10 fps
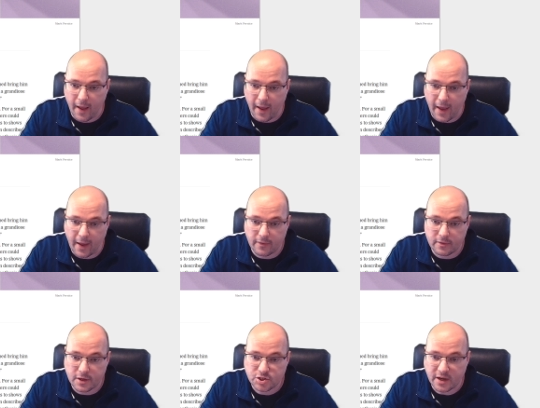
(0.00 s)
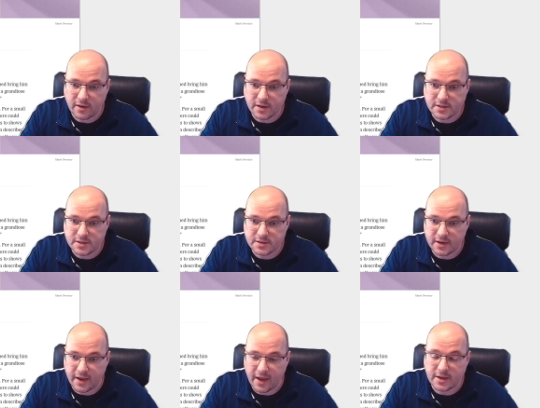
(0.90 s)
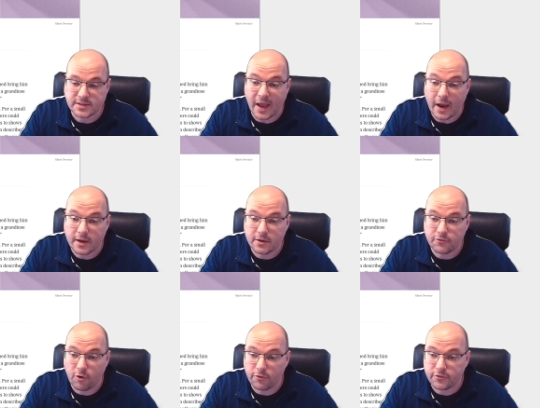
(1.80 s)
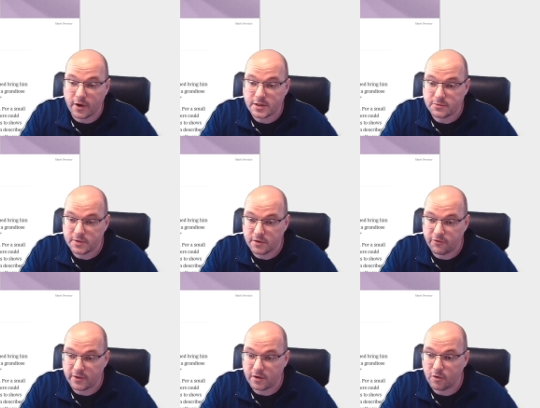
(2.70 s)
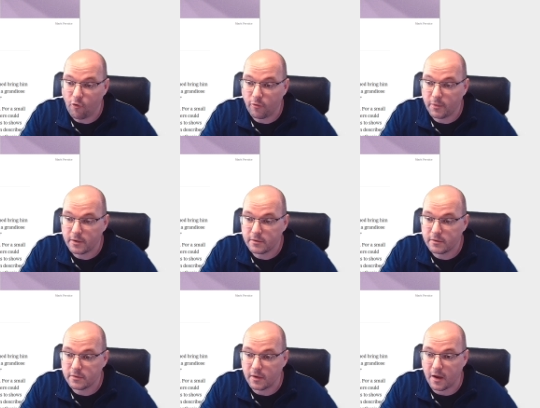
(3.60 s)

And Chainalysis has active contracts with the federal government.